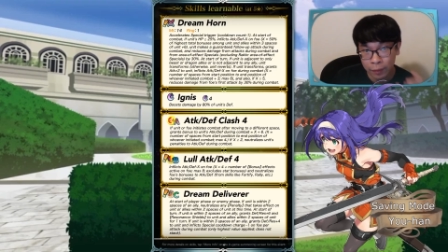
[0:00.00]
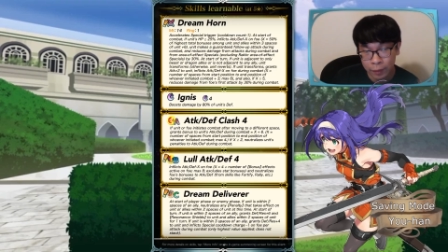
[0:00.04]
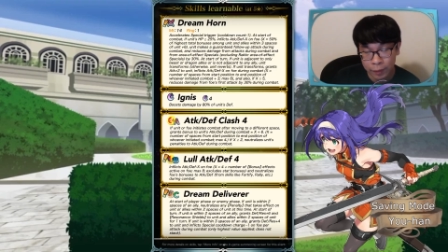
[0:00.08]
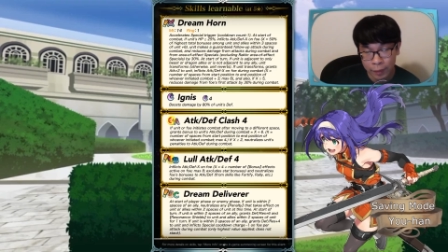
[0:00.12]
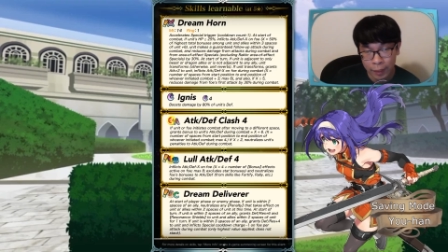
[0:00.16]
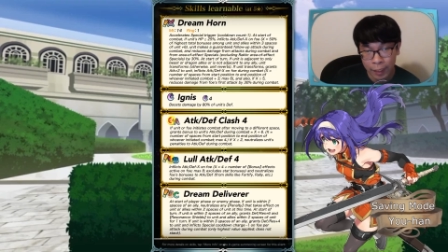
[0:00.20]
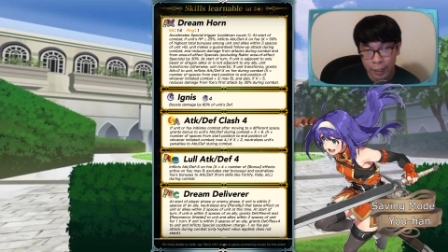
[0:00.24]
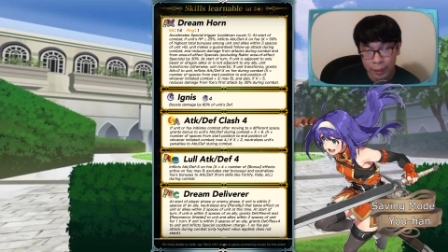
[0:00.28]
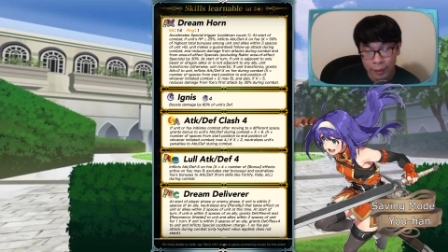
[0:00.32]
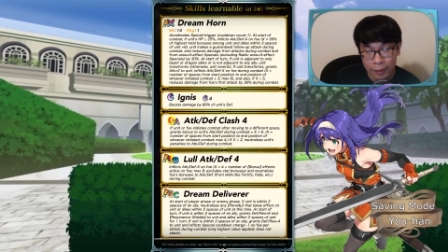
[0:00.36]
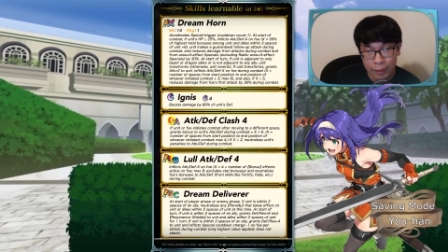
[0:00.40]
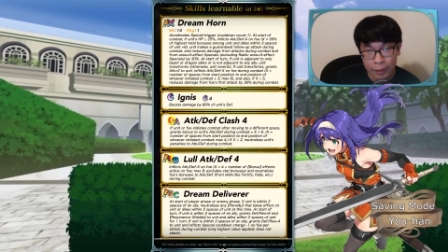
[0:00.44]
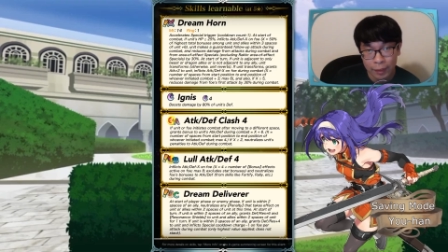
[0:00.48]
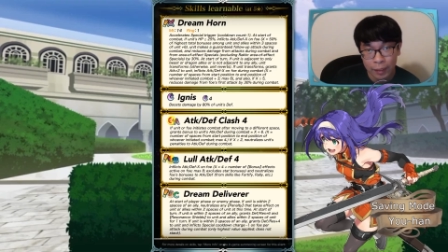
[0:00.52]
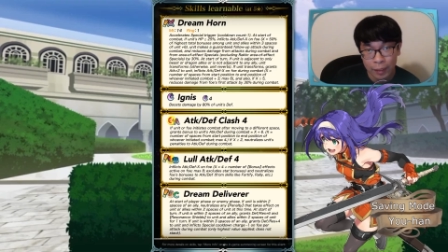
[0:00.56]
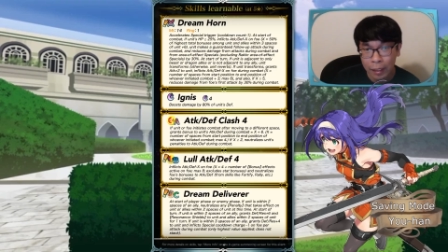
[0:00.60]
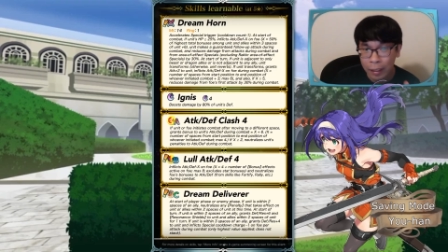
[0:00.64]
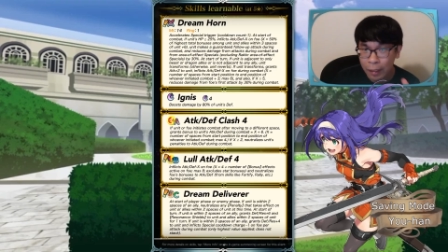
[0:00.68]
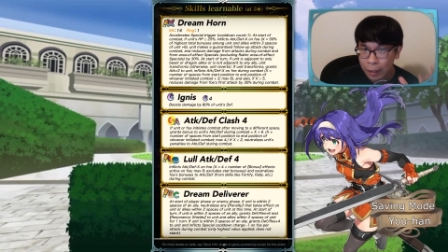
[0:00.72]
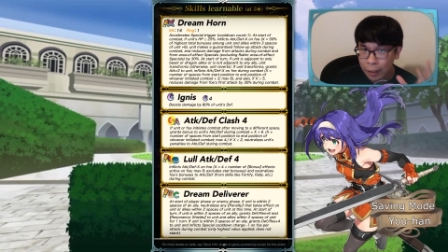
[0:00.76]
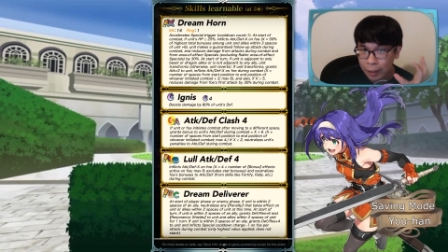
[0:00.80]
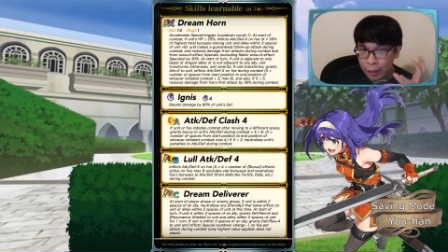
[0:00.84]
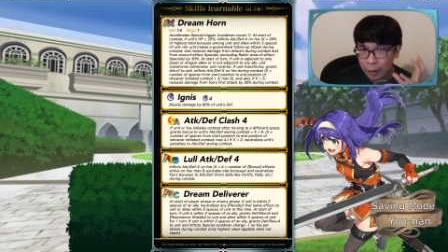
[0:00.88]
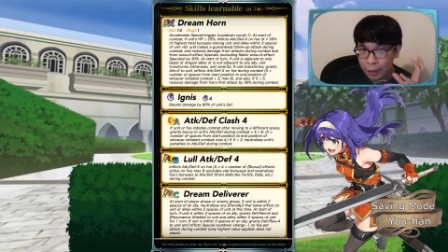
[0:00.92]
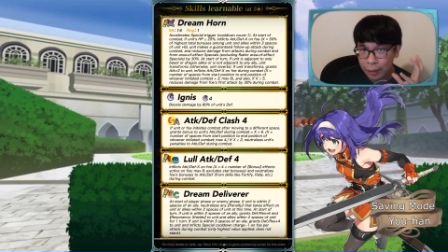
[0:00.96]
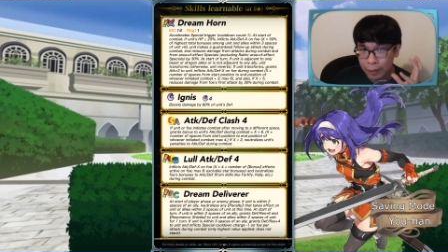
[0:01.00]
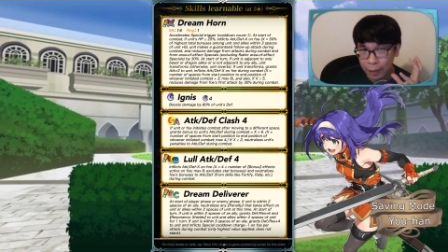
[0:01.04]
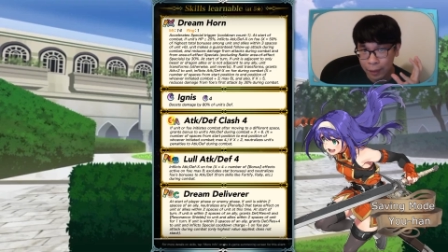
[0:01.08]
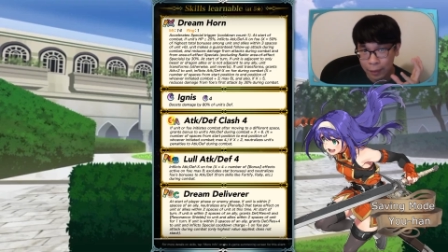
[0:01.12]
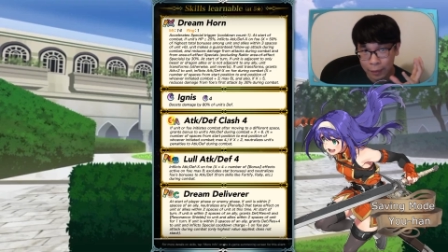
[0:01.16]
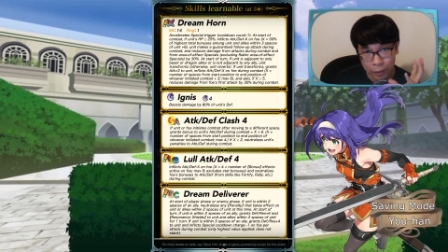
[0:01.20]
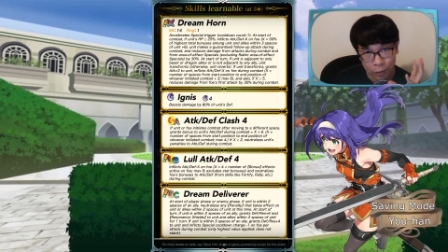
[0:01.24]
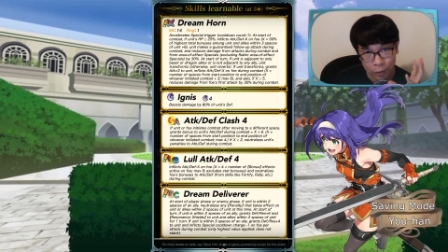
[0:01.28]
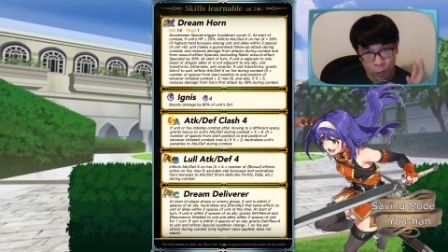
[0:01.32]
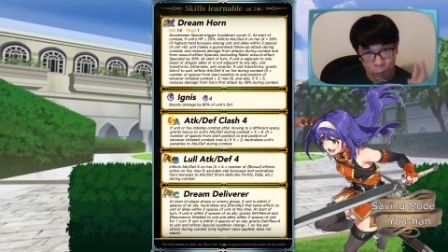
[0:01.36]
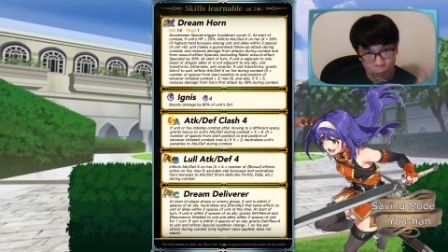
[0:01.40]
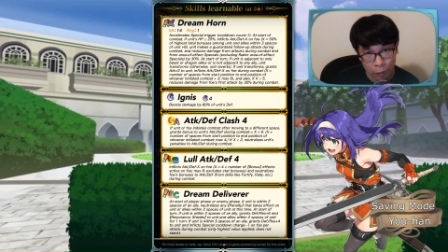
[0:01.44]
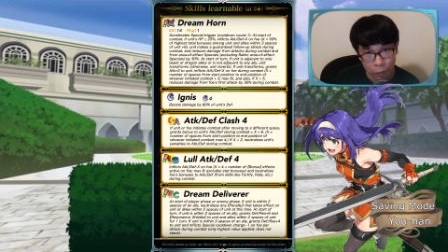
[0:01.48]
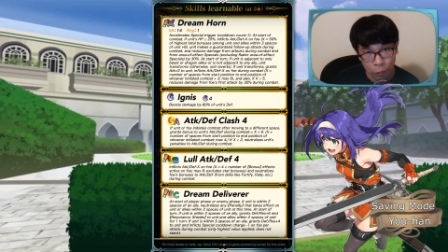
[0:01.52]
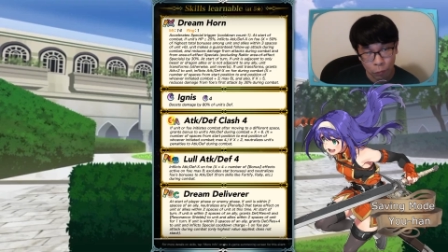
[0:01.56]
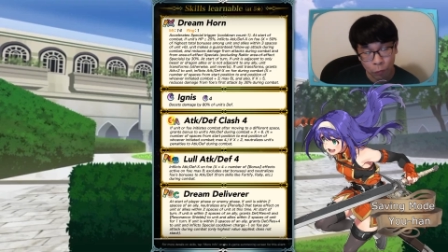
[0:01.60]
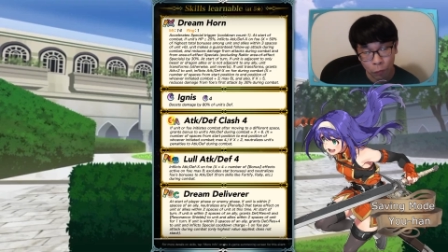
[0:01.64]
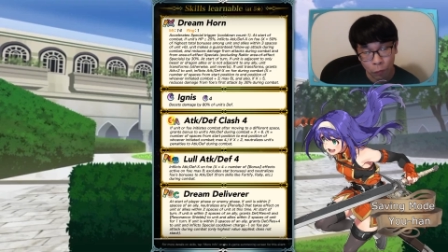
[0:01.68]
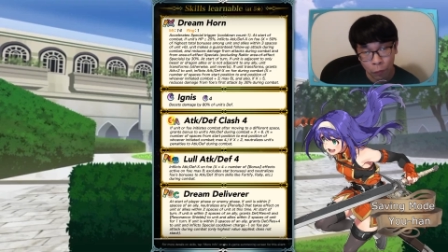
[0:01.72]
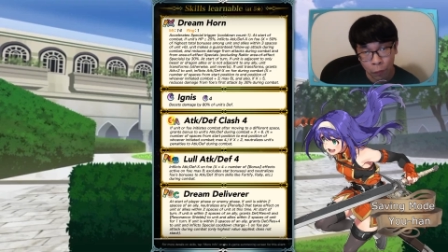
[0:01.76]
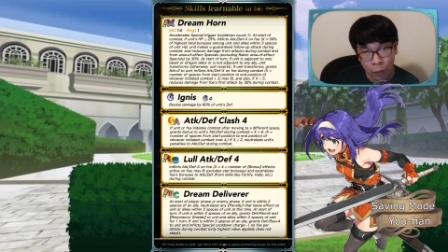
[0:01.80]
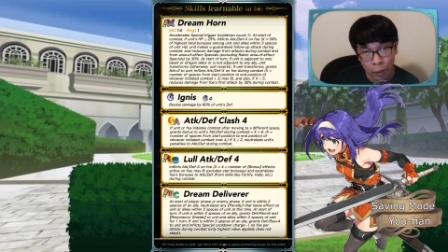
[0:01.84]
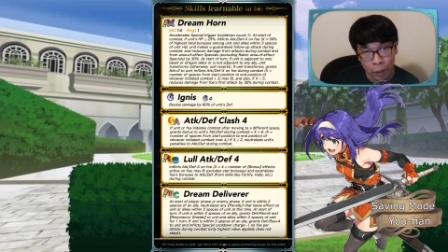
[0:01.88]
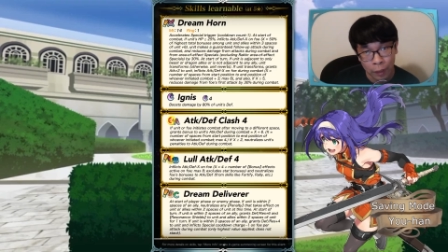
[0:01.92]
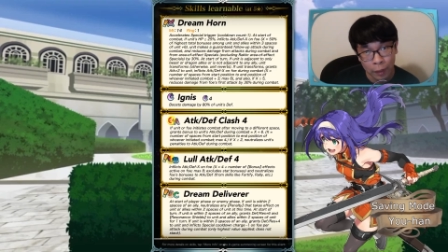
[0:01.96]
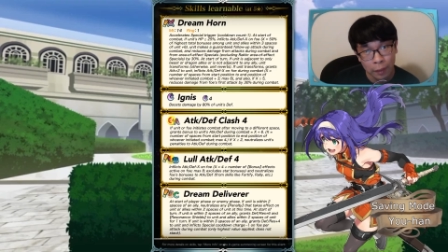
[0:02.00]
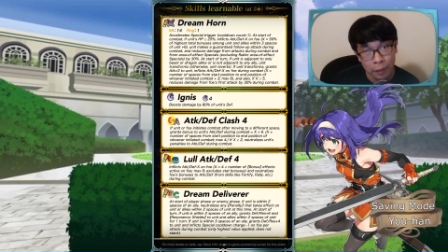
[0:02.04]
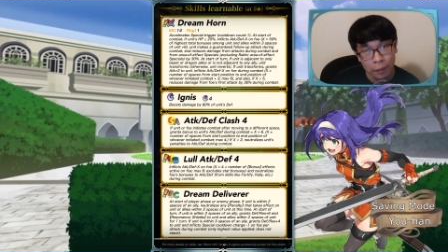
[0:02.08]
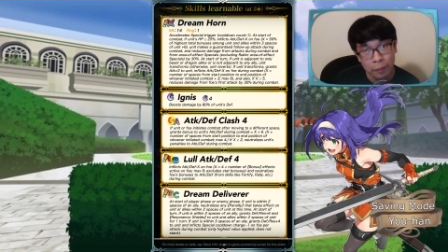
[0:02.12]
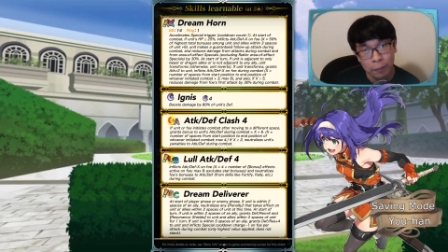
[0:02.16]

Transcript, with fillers: stats, that's 24